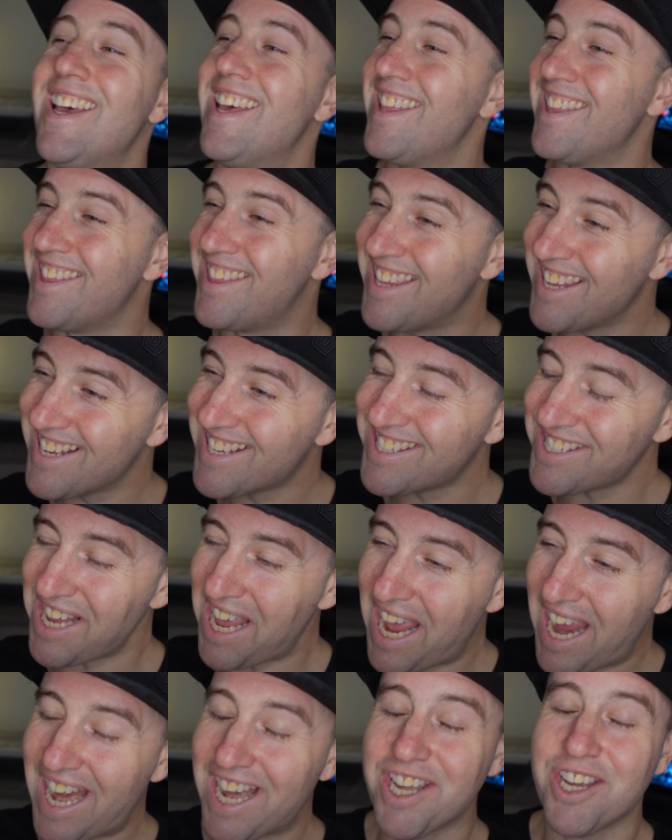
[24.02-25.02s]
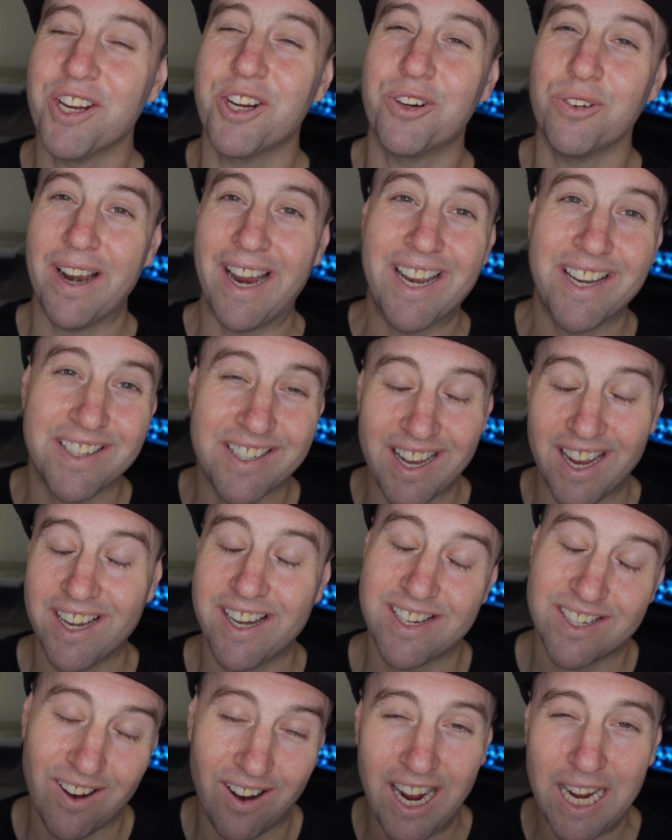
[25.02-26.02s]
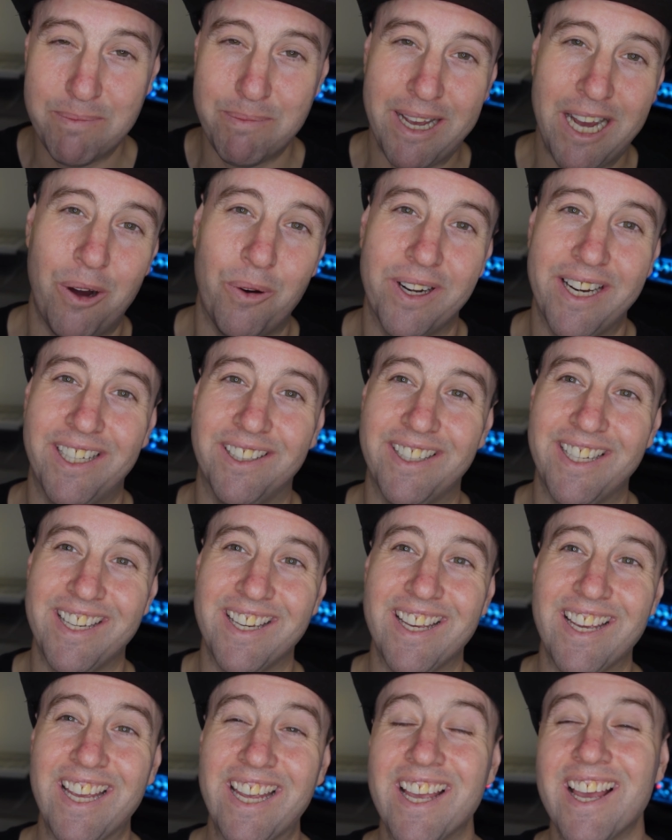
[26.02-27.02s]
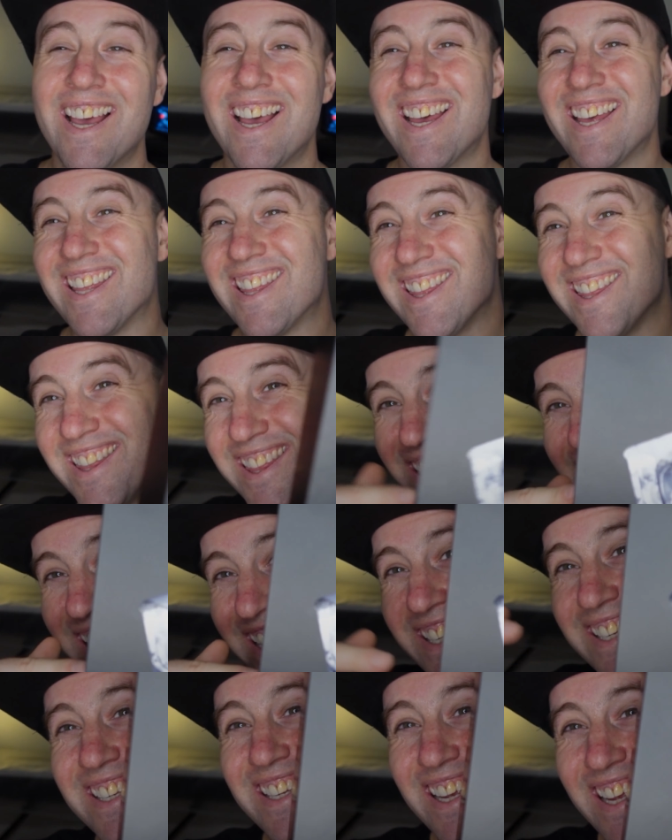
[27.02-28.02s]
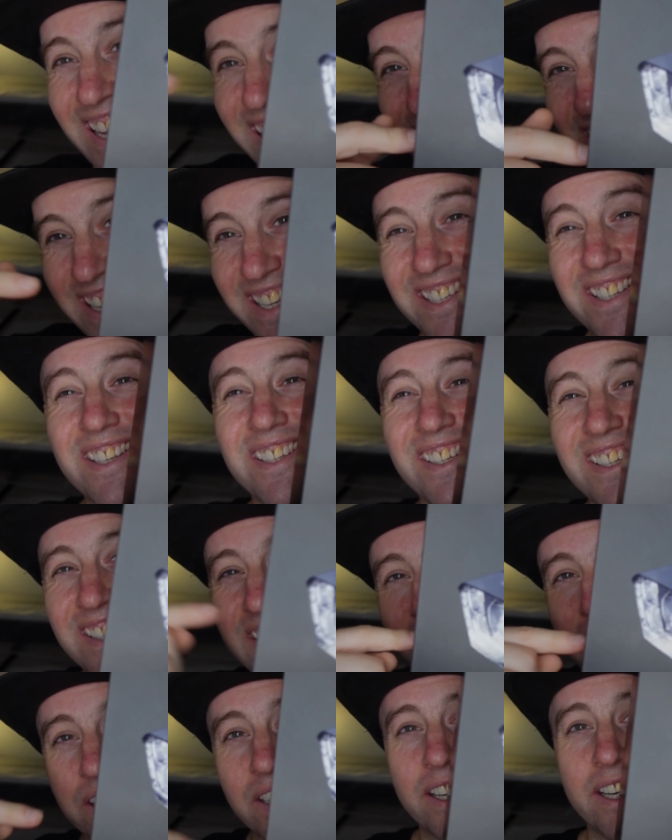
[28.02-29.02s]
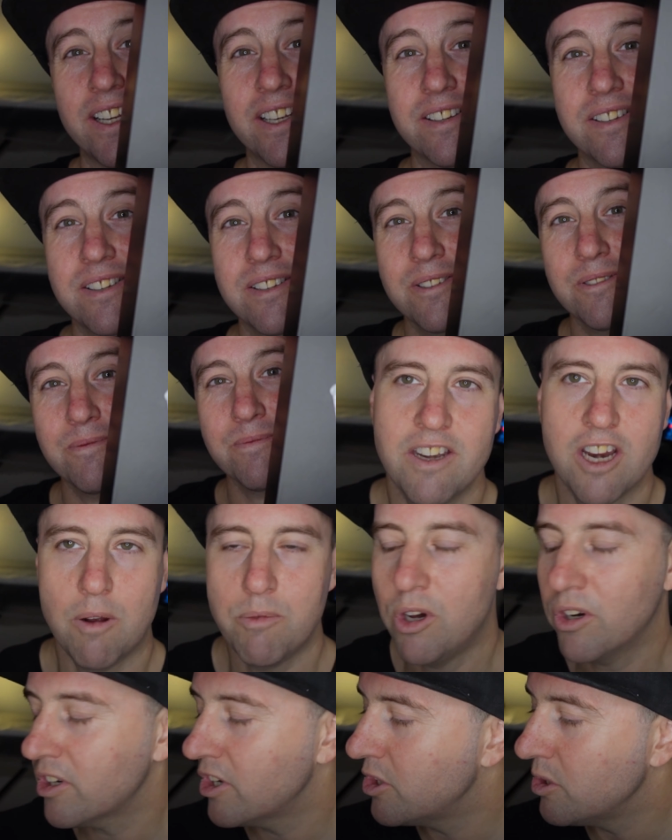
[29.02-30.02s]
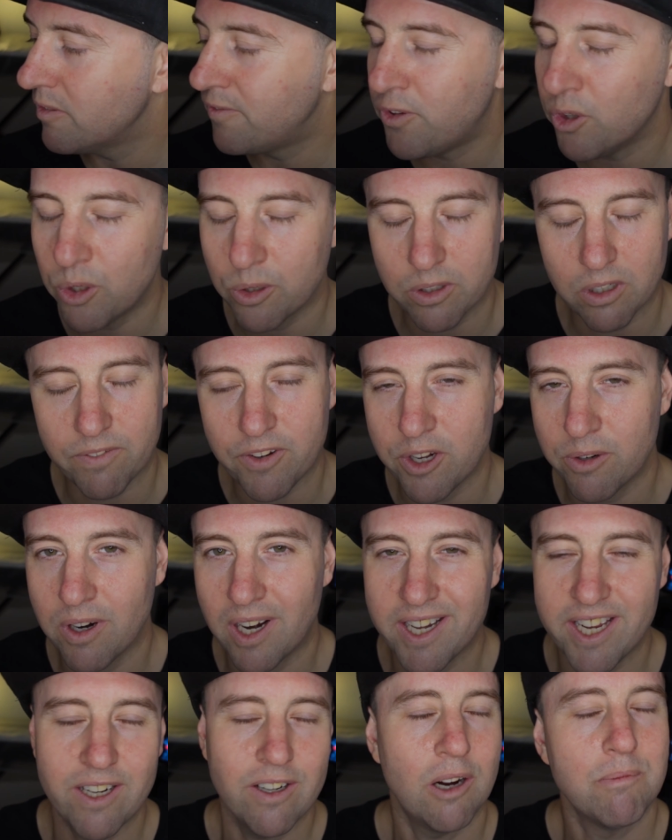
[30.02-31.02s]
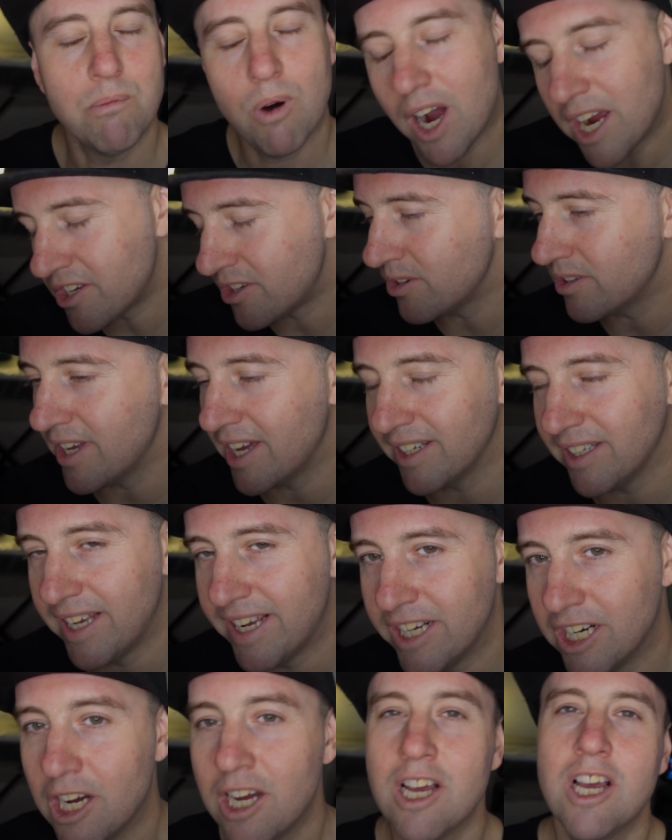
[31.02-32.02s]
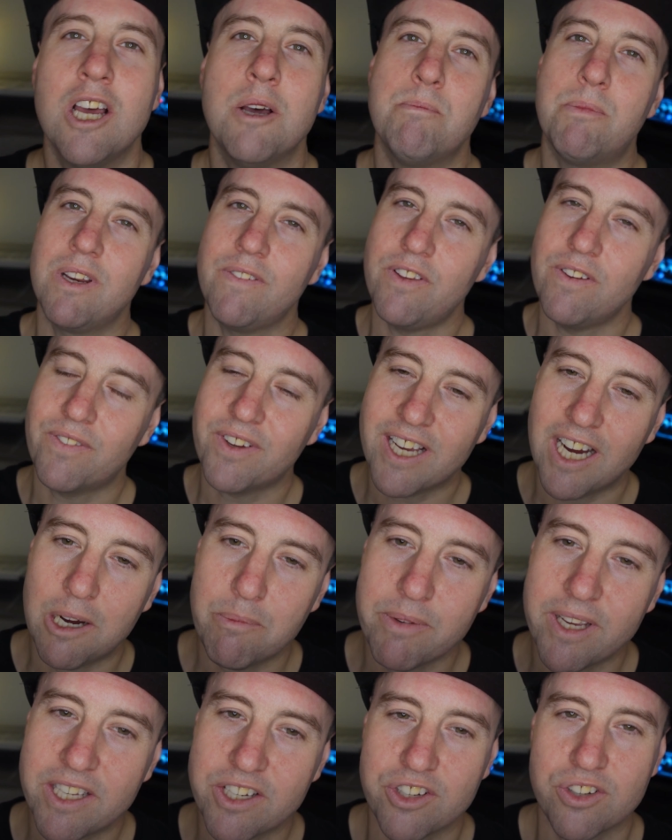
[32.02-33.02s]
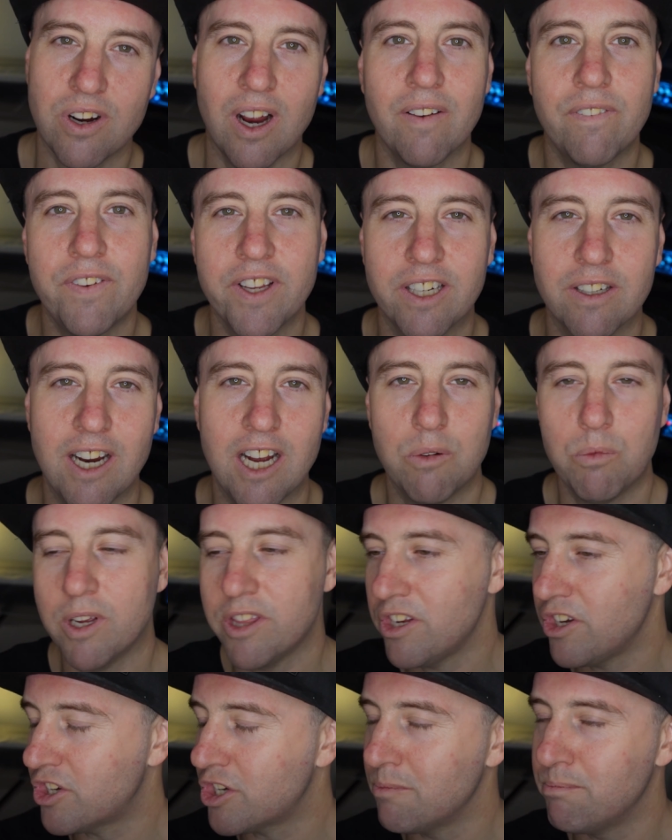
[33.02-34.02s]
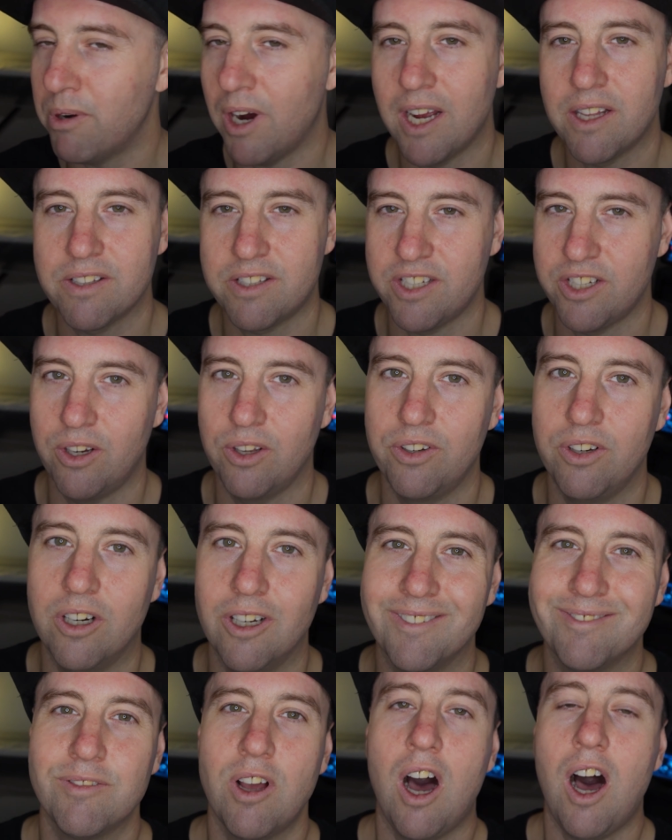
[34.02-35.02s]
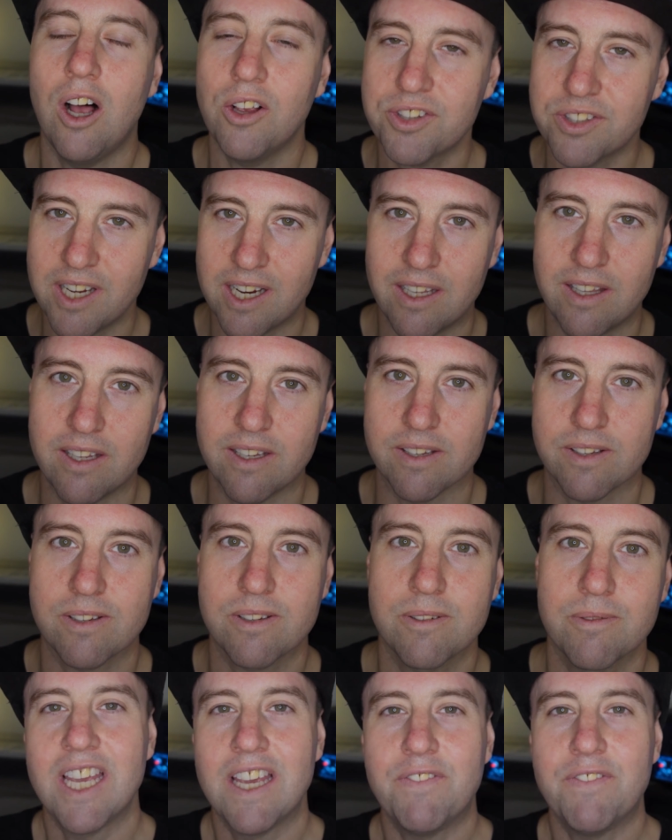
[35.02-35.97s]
This ain't your granddaddy's high-powered LED. This is serious. Now, I'm not going to do a full-on review right here. I might do that later. But if you've come here to try and figure out whether you should buy this thing or not, I'll say this.